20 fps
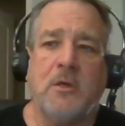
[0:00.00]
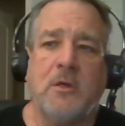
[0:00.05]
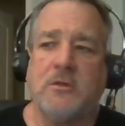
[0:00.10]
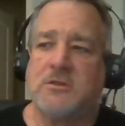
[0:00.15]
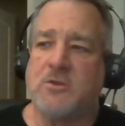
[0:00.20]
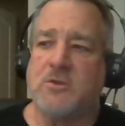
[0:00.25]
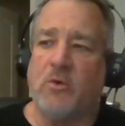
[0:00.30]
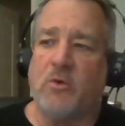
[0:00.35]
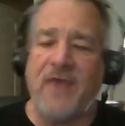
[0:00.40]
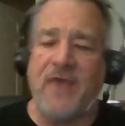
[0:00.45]

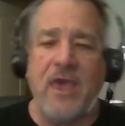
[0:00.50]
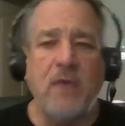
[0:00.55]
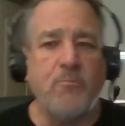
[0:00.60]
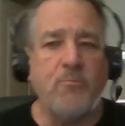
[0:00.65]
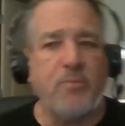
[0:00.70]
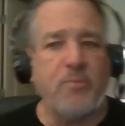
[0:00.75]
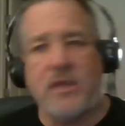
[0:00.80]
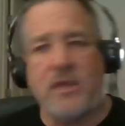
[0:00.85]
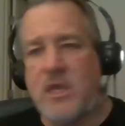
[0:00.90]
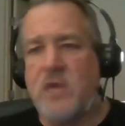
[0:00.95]
So with
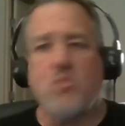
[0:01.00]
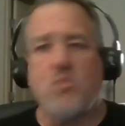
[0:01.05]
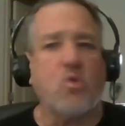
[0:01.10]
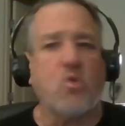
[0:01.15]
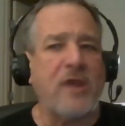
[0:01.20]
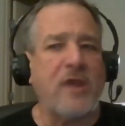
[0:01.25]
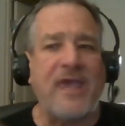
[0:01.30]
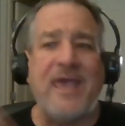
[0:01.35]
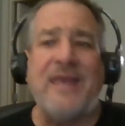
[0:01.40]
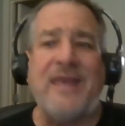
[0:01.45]
NPE,
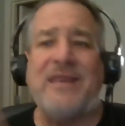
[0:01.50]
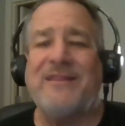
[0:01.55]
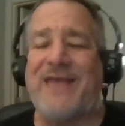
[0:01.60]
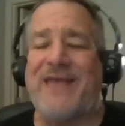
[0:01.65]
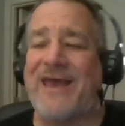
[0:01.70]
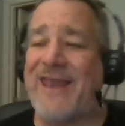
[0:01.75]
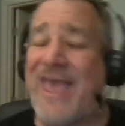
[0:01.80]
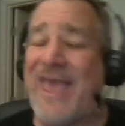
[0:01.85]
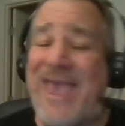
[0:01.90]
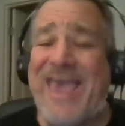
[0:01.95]
we're hitting
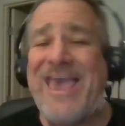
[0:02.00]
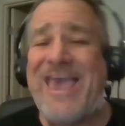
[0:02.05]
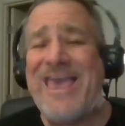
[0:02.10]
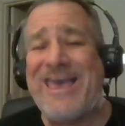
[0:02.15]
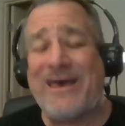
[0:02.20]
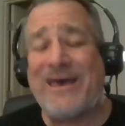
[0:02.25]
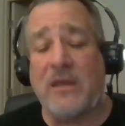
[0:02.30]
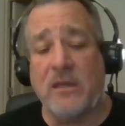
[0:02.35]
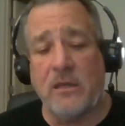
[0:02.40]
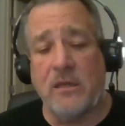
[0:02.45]
that.
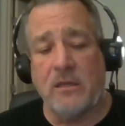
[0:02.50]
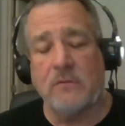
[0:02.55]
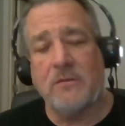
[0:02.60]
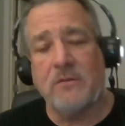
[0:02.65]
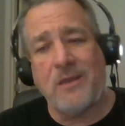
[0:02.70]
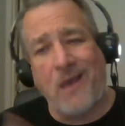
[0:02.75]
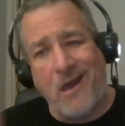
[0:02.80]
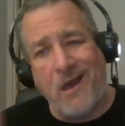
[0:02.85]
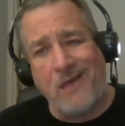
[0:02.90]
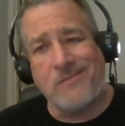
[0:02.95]
And
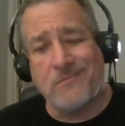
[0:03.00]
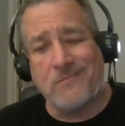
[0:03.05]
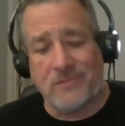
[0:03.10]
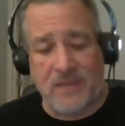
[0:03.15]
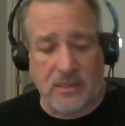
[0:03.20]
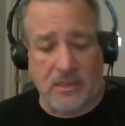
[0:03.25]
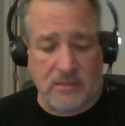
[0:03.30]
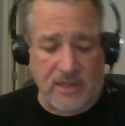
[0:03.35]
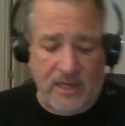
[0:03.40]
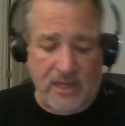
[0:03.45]
the other
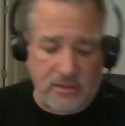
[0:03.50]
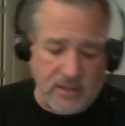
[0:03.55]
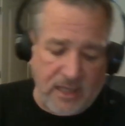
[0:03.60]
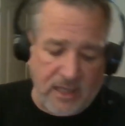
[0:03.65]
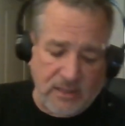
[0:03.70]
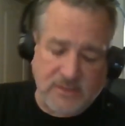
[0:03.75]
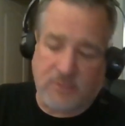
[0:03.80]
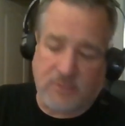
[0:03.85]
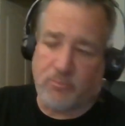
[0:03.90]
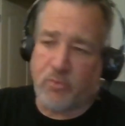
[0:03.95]
thing that I
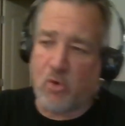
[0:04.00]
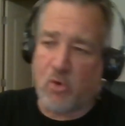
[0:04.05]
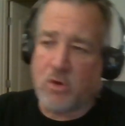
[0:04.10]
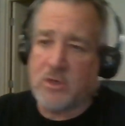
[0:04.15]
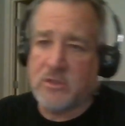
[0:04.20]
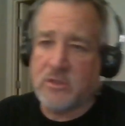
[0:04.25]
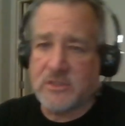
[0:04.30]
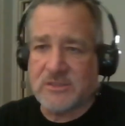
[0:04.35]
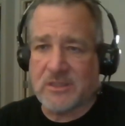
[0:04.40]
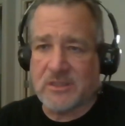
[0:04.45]
think is important
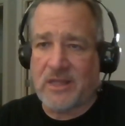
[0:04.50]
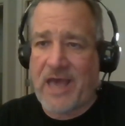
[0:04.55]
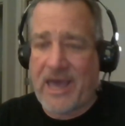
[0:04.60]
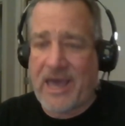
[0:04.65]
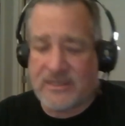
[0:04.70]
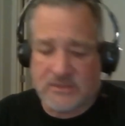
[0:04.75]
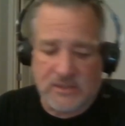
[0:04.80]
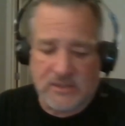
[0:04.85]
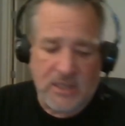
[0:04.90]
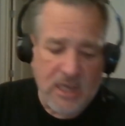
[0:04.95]
in this
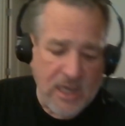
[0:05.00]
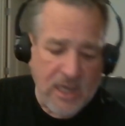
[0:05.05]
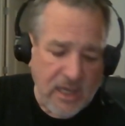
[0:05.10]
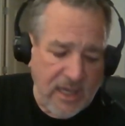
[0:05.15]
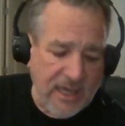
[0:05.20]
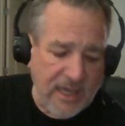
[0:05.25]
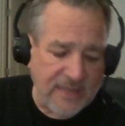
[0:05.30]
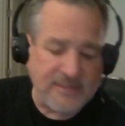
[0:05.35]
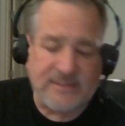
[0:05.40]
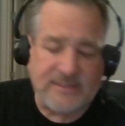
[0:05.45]
class
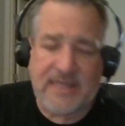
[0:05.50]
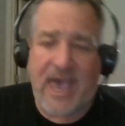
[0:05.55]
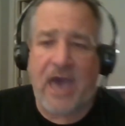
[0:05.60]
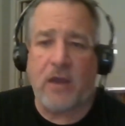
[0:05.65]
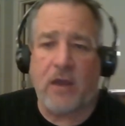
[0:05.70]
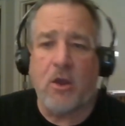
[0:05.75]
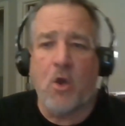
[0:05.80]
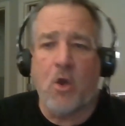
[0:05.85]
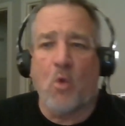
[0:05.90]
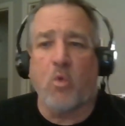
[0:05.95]
is
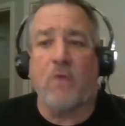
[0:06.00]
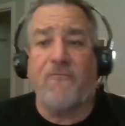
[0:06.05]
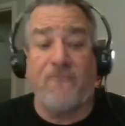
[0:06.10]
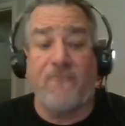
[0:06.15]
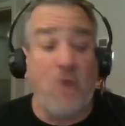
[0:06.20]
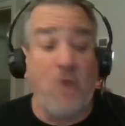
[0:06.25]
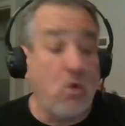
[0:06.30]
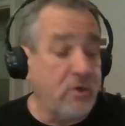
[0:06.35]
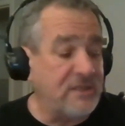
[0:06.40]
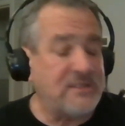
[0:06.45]
that we're
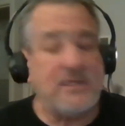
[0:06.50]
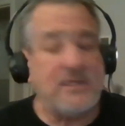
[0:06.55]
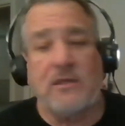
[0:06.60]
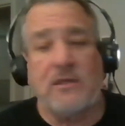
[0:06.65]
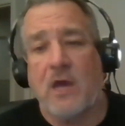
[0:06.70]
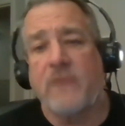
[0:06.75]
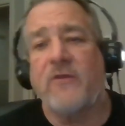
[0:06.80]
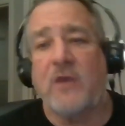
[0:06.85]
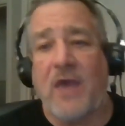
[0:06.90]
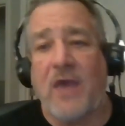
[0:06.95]
focusing
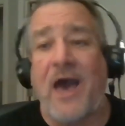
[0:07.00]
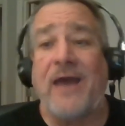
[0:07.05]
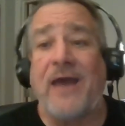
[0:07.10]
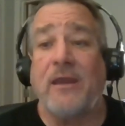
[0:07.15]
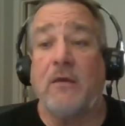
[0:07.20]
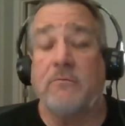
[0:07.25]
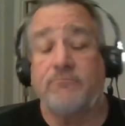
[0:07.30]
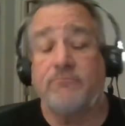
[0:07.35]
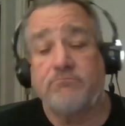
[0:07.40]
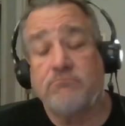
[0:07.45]
on the kind
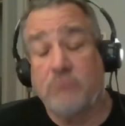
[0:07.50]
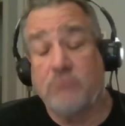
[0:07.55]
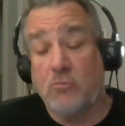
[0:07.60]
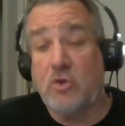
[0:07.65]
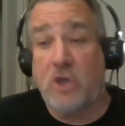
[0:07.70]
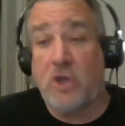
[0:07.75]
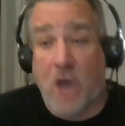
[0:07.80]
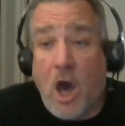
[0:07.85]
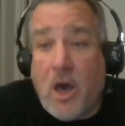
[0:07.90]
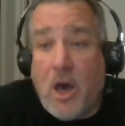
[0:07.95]
of
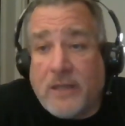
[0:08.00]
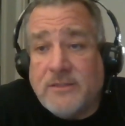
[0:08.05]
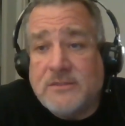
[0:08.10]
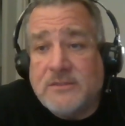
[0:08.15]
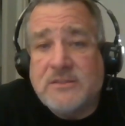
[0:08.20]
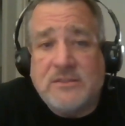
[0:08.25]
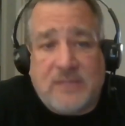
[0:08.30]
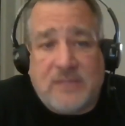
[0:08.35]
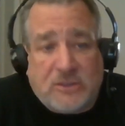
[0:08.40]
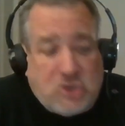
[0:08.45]

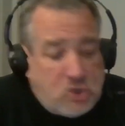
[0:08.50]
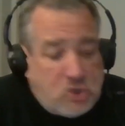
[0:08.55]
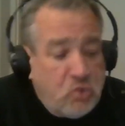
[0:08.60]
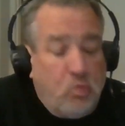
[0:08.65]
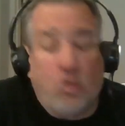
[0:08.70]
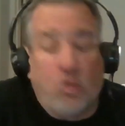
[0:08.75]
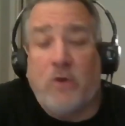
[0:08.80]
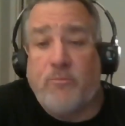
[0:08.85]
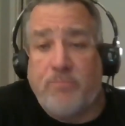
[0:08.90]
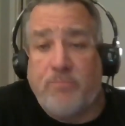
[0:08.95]
guns that you
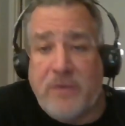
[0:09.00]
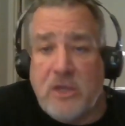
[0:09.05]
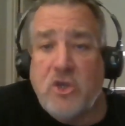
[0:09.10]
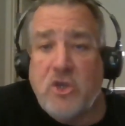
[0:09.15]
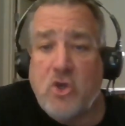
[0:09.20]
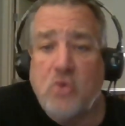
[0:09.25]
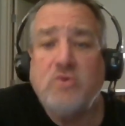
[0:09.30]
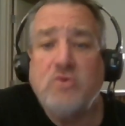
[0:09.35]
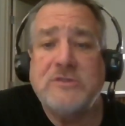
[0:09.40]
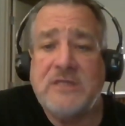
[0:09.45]
would be
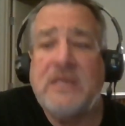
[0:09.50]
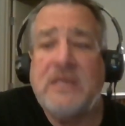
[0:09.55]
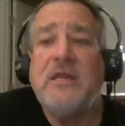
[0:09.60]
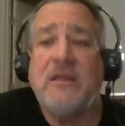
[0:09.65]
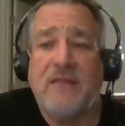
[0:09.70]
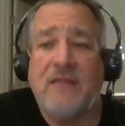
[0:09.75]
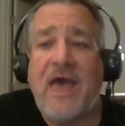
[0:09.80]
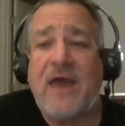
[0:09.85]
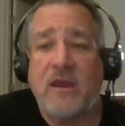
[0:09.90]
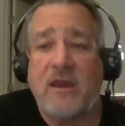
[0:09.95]
using
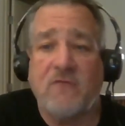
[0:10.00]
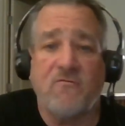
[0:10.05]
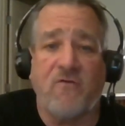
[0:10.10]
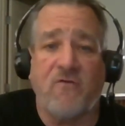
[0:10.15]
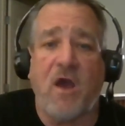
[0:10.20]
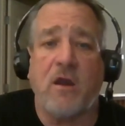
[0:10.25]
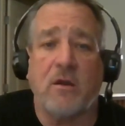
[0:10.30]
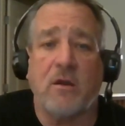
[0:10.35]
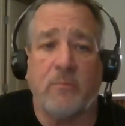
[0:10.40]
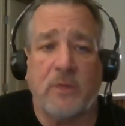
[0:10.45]
in that
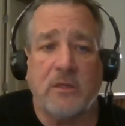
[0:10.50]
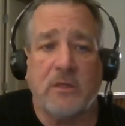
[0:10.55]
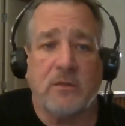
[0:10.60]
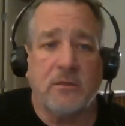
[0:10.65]
environment.